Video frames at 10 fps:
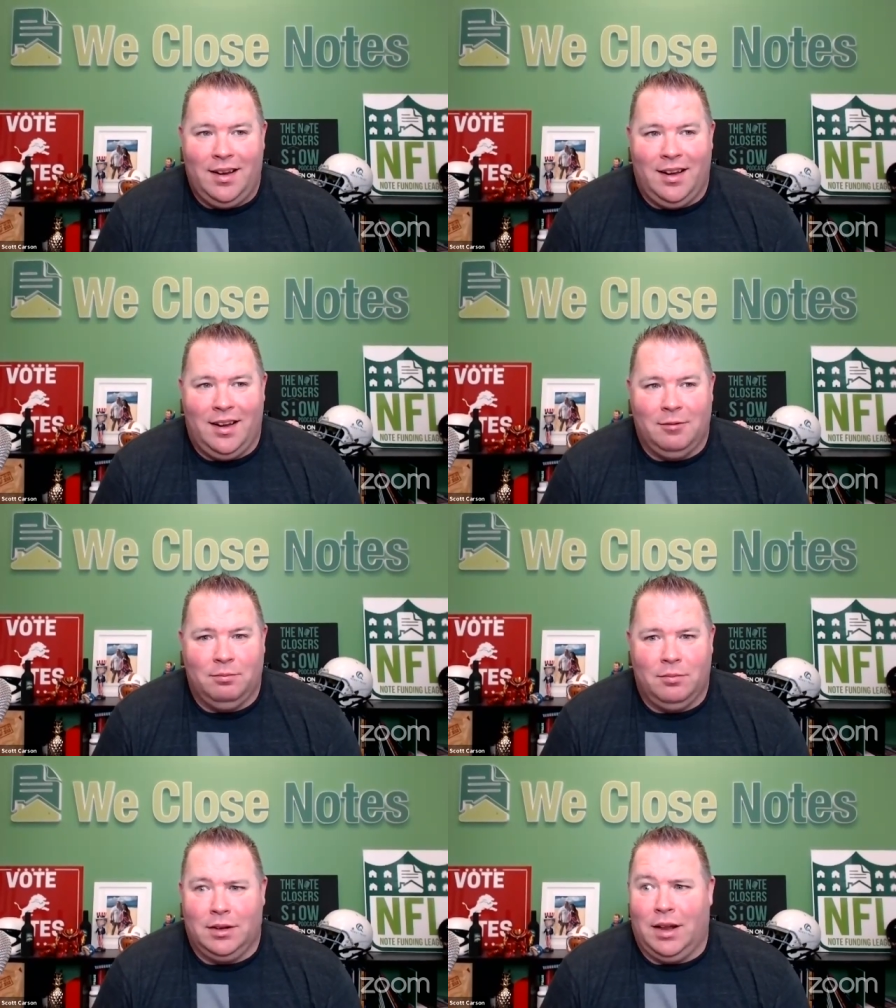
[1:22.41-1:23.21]

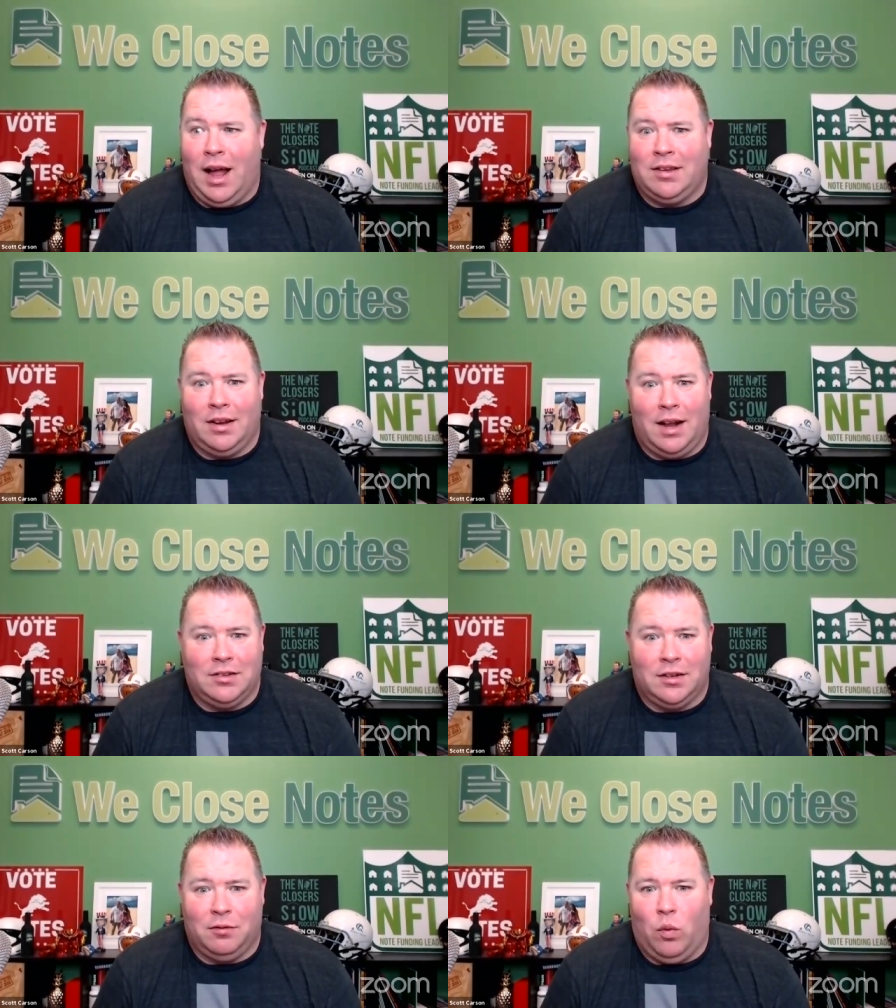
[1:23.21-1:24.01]
Um, lots and lots
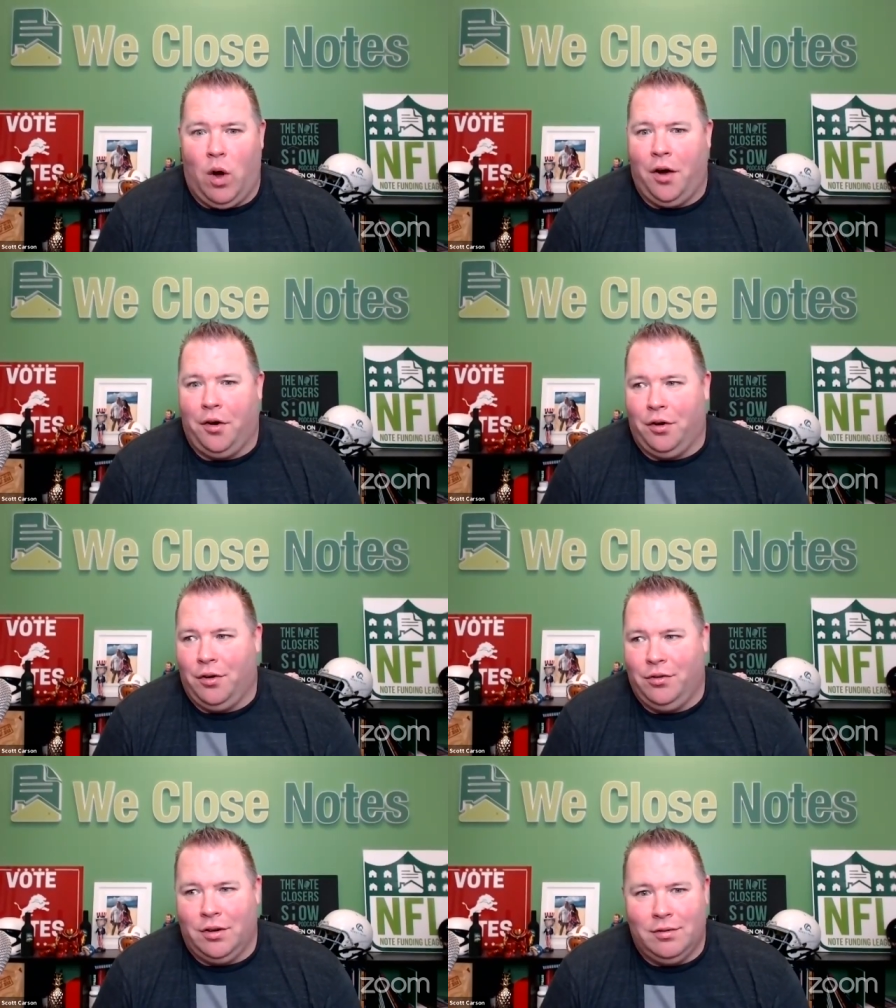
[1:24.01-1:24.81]
of stuff,
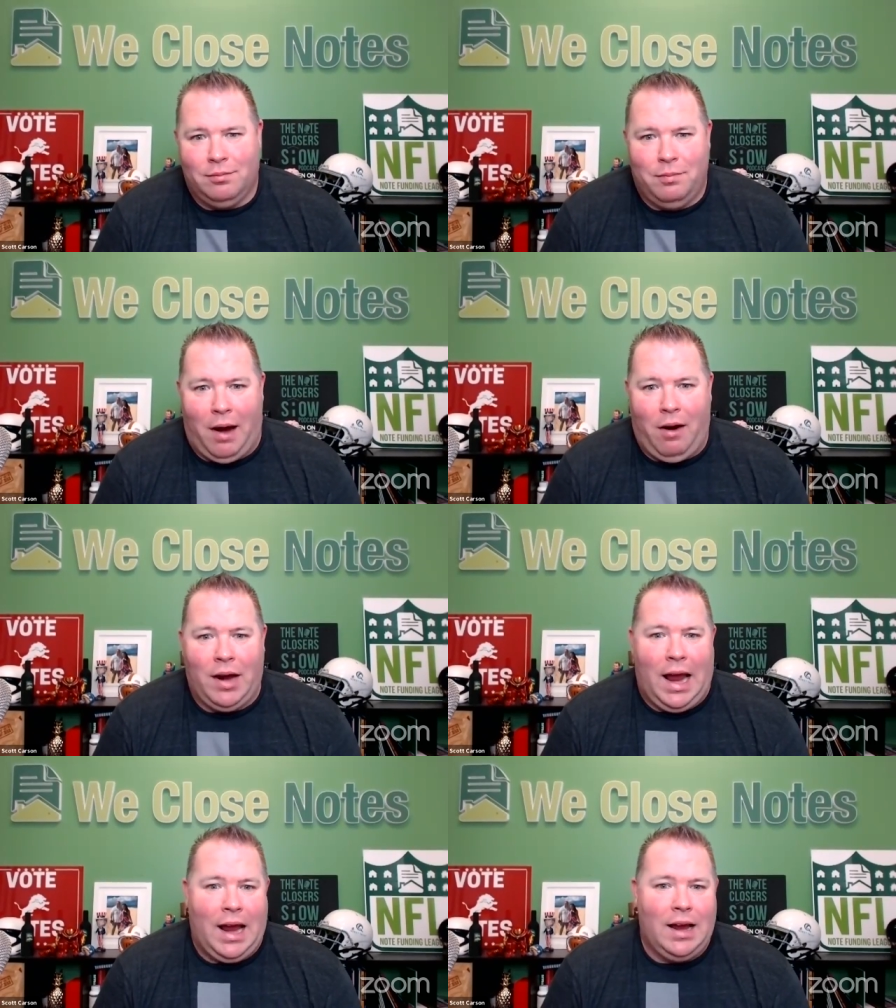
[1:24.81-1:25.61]
waters and
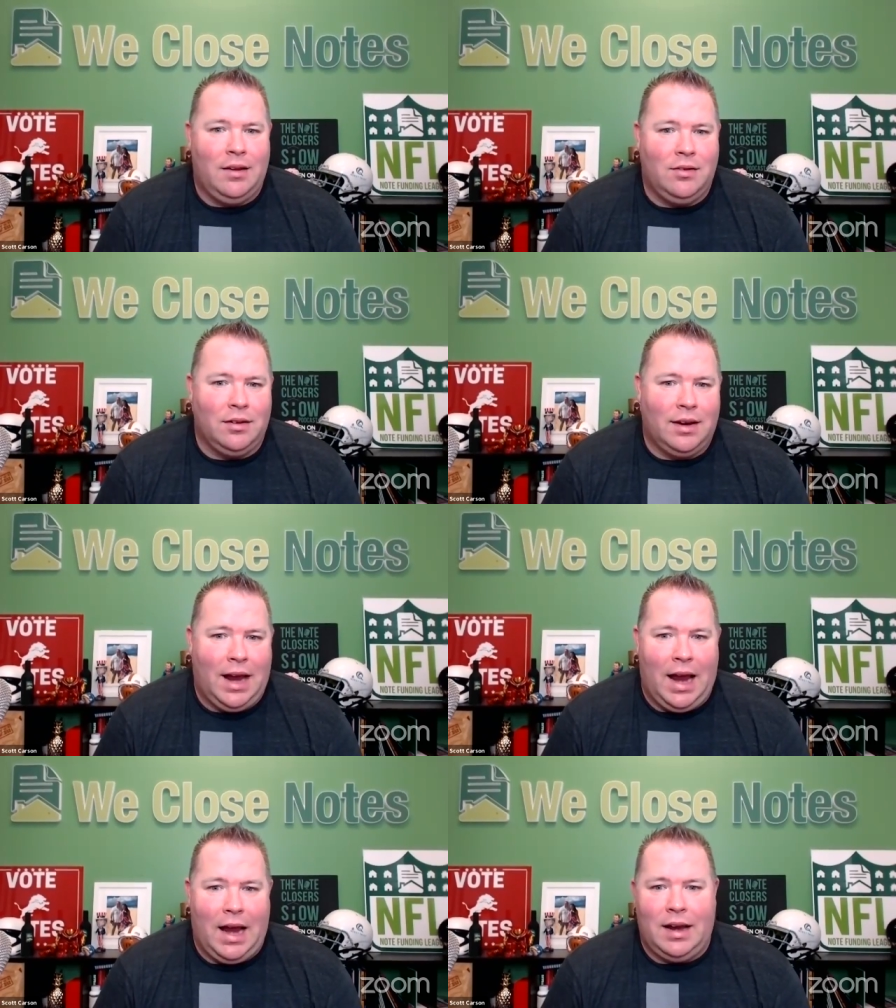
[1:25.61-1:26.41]
Perrier's and
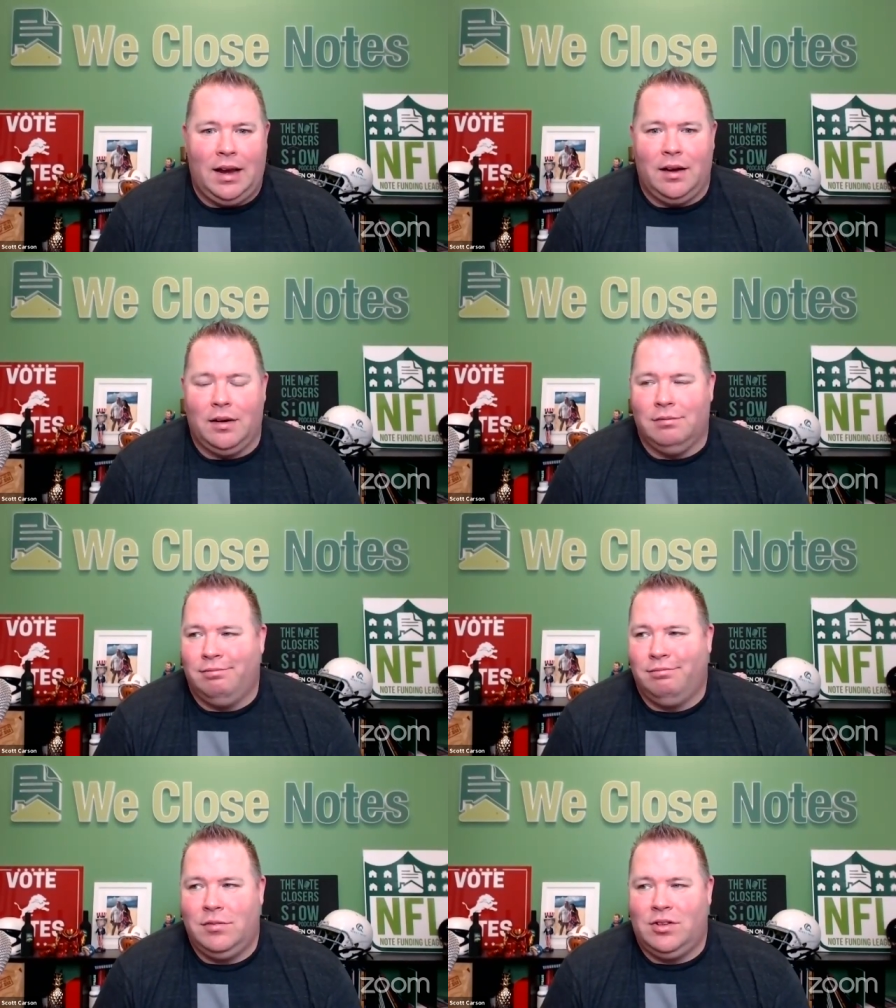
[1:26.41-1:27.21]
candy and
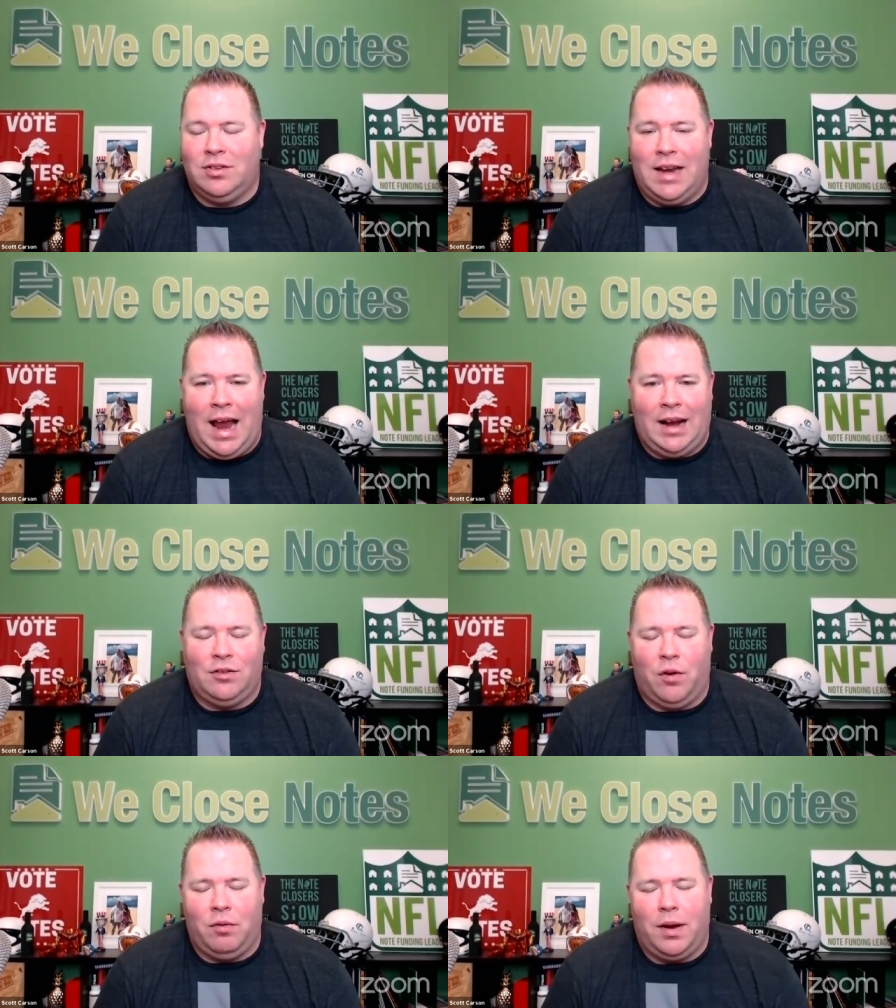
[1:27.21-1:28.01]
snacks
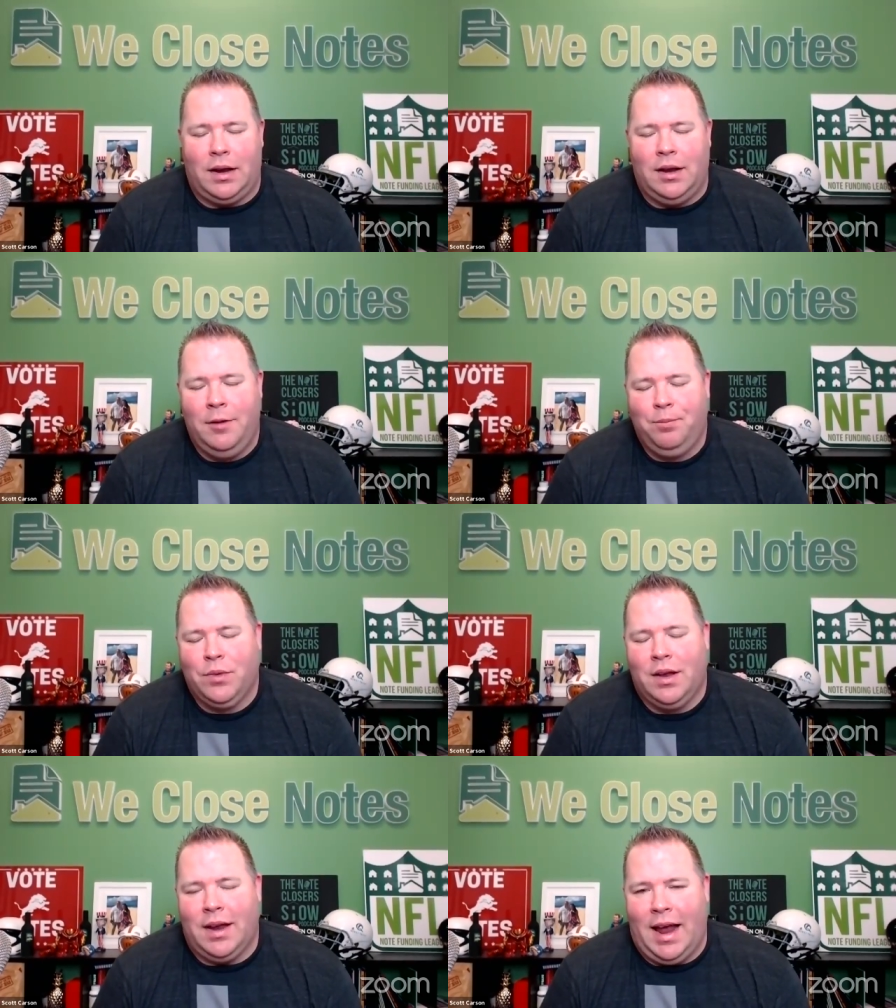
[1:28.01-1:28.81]
for everybody
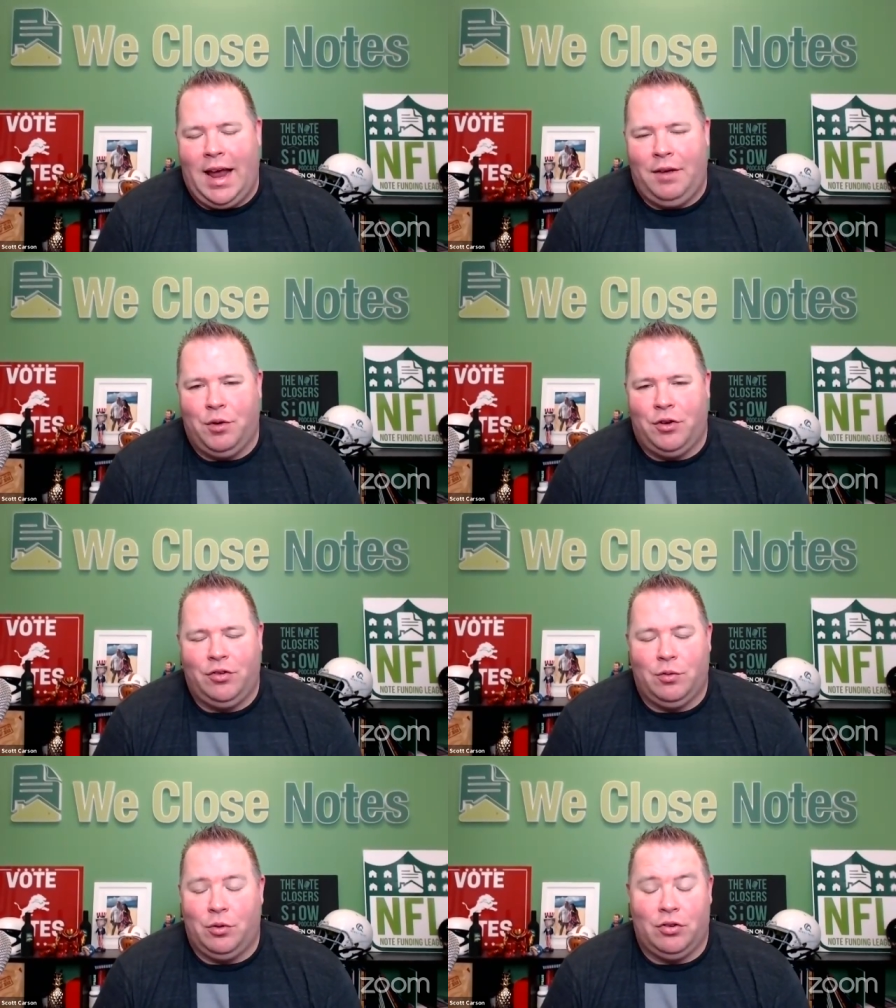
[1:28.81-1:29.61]
to have,
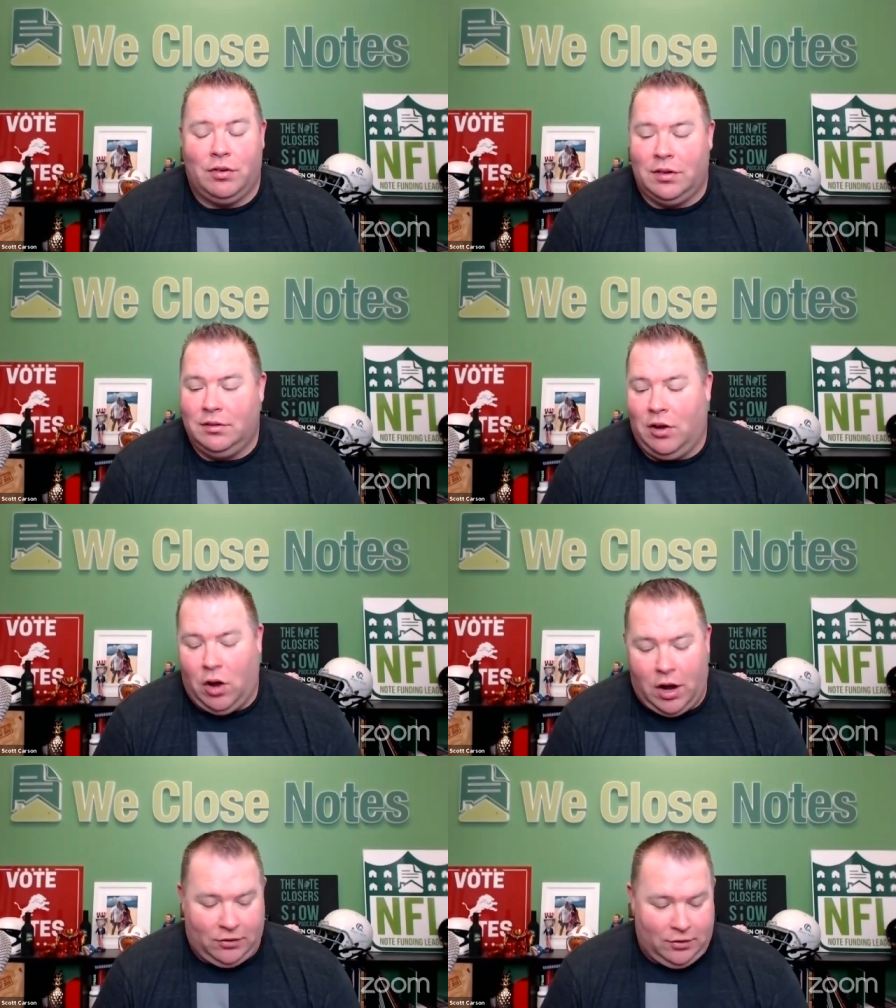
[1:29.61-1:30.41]
which was just
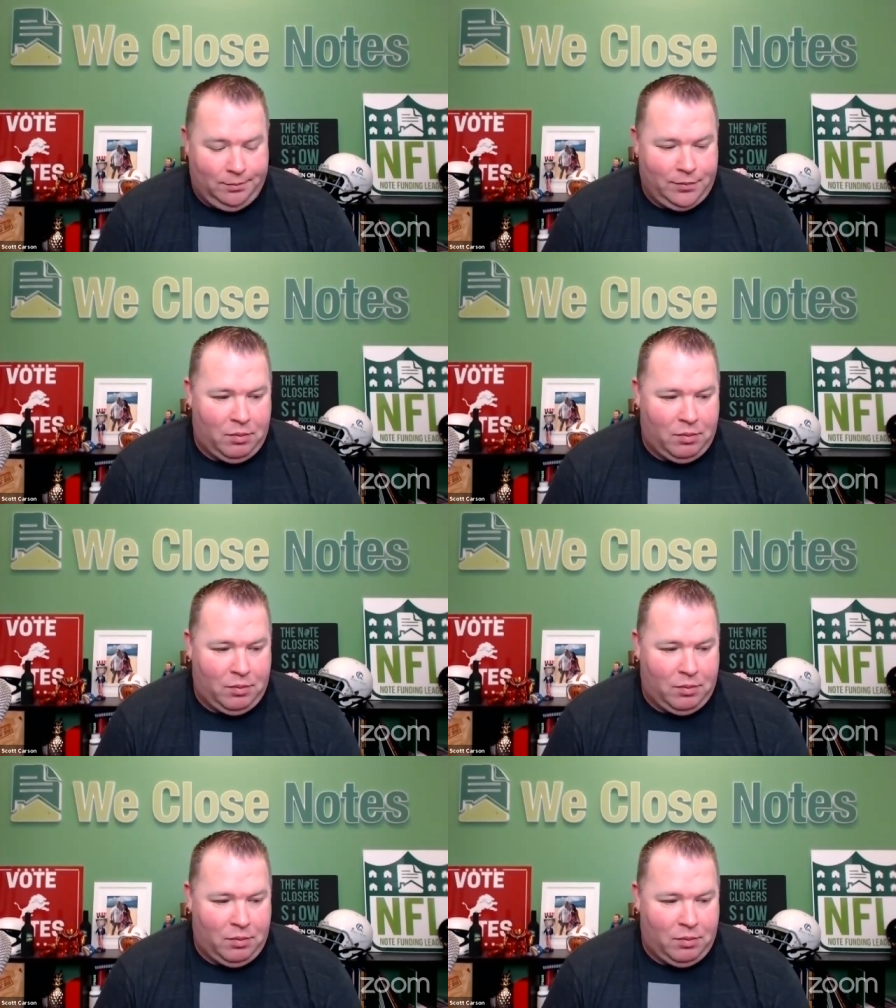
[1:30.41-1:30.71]
awesome.